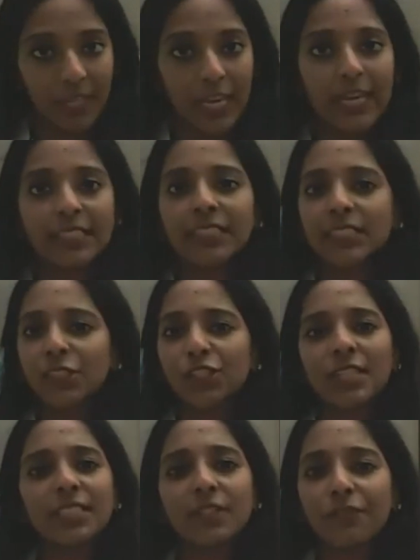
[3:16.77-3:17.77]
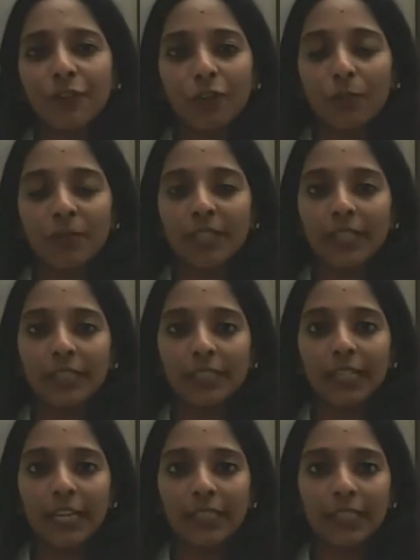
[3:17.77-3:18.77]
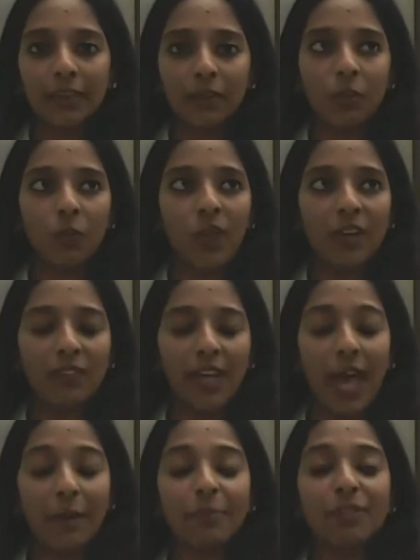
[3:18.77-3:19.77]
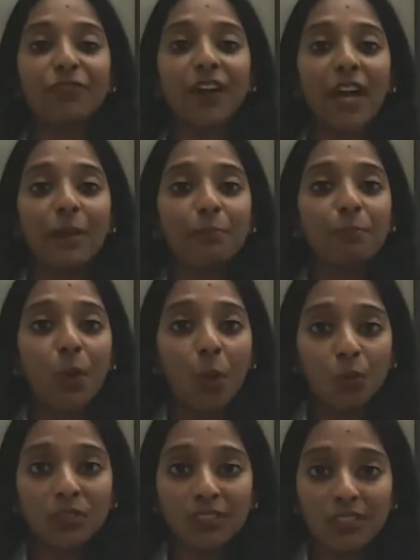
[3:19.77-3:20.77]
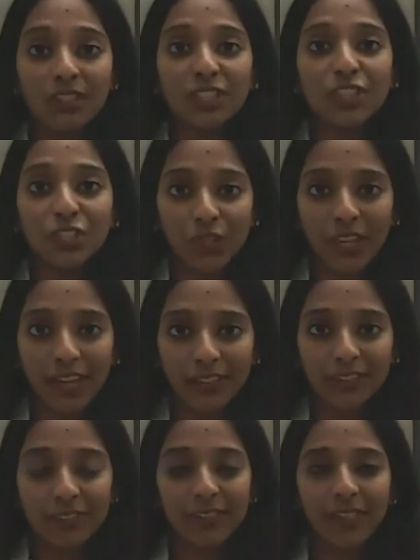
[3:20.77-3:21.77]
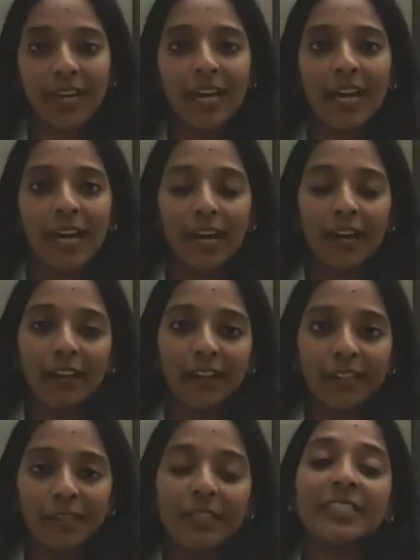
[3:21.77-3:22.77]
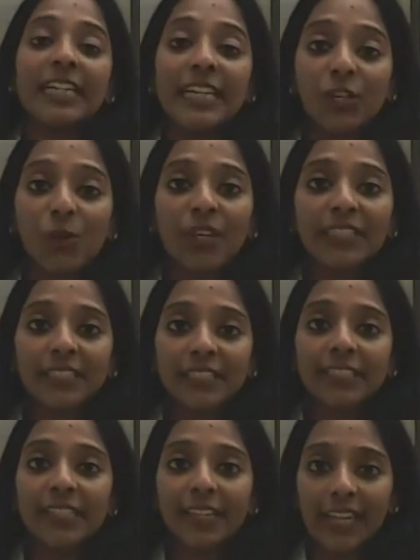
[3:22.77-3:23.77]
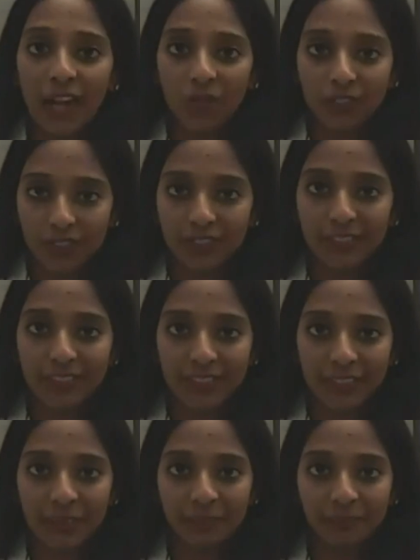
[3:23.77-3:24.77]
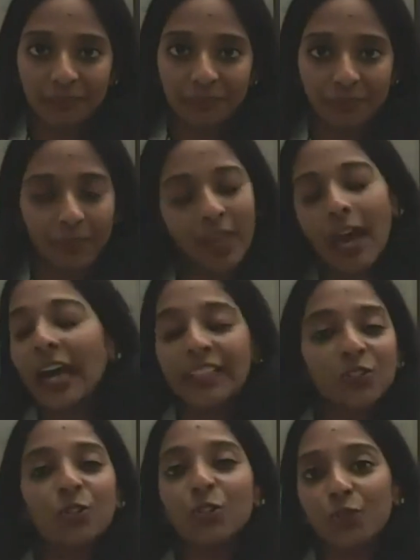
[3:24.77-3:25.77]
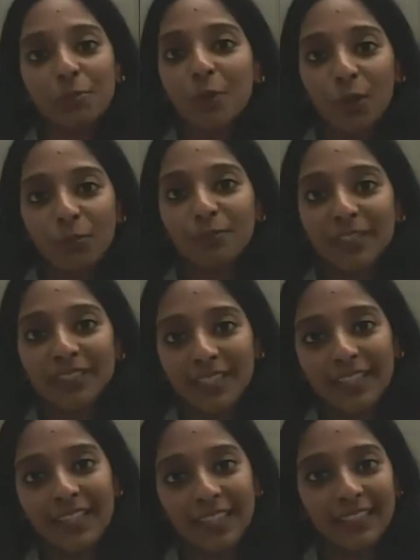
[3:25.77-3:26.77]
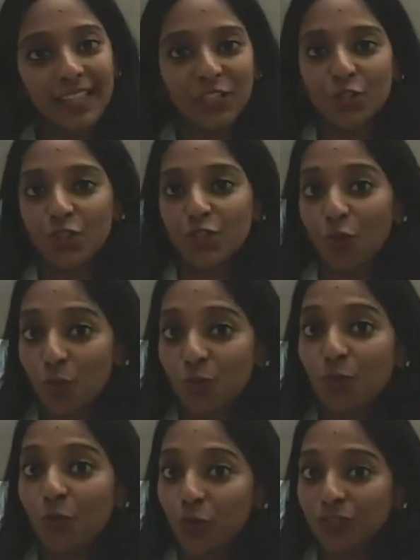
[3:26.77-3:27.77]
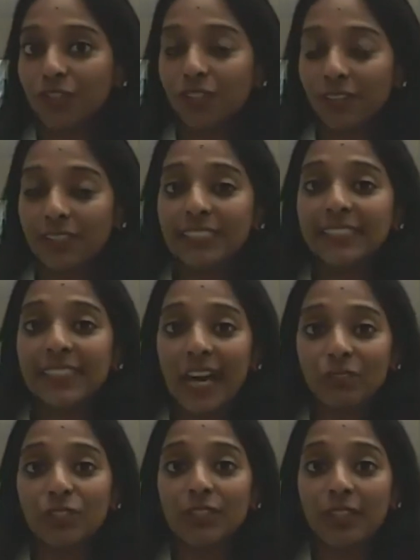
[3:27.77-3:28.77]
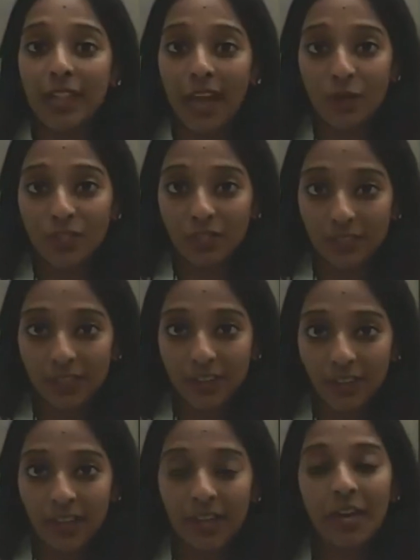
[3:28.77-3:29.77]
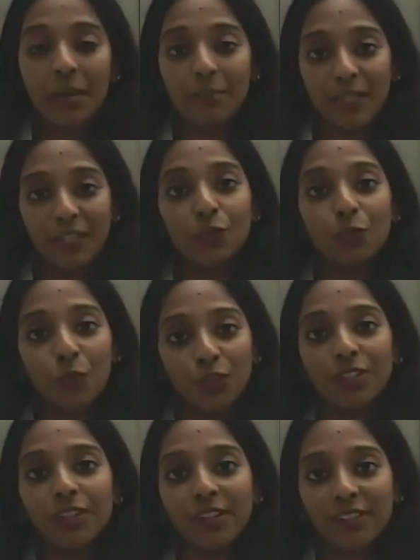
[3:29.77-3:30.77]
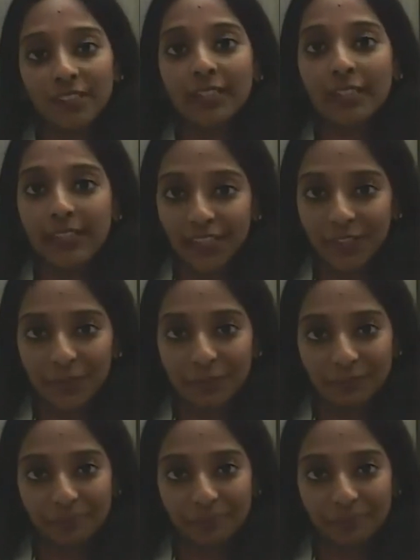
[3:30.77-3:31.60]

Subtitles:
It's just a phenomena that when we amplify both ears together, it increases the loudness. I know you are probably thinking that you don't want to hear the sounds louder, but you want to hear it clearer.